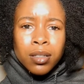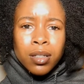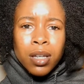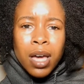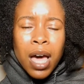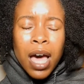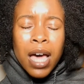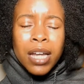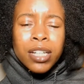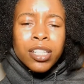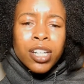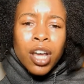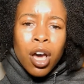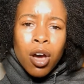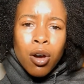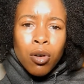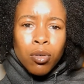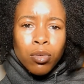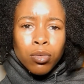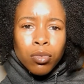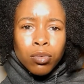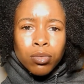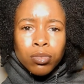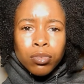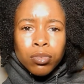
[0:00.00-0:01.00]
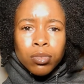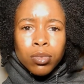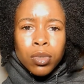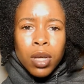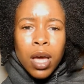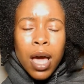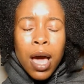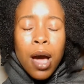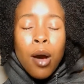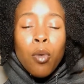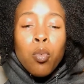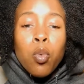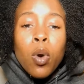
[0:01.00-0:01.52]
I don't.
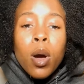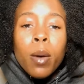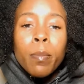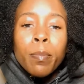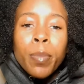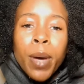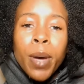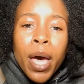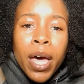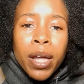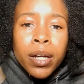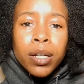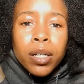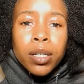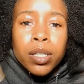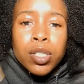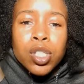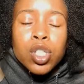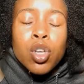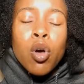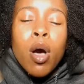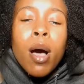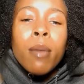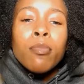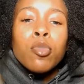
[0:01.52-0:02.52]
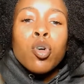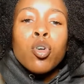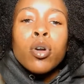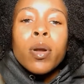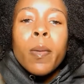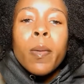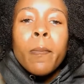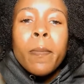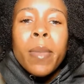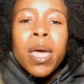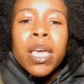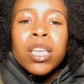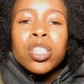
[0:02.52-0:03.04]
I want better. So I'm going
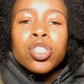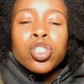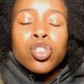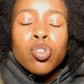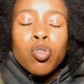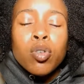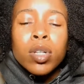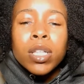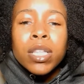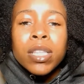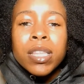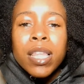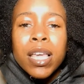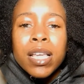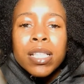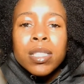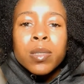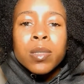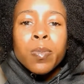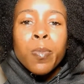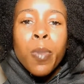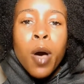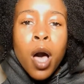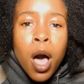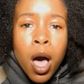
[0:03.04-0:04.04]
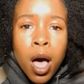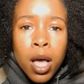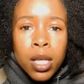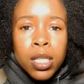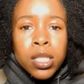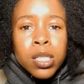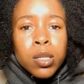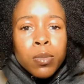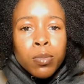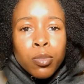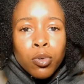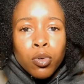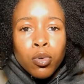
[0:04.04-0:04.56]
to make sure that that's
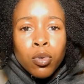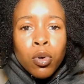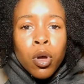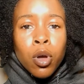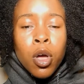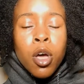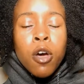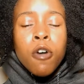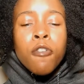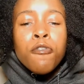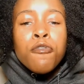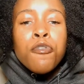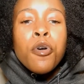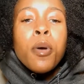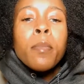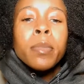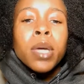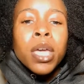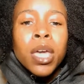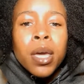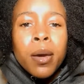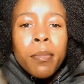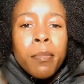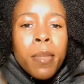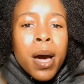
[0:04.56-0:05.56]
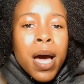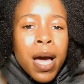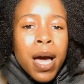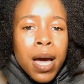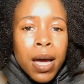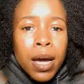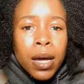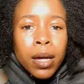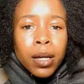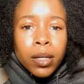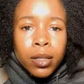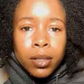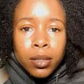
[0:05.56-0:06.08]
possible for me and
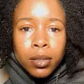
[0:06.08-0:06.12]
mine.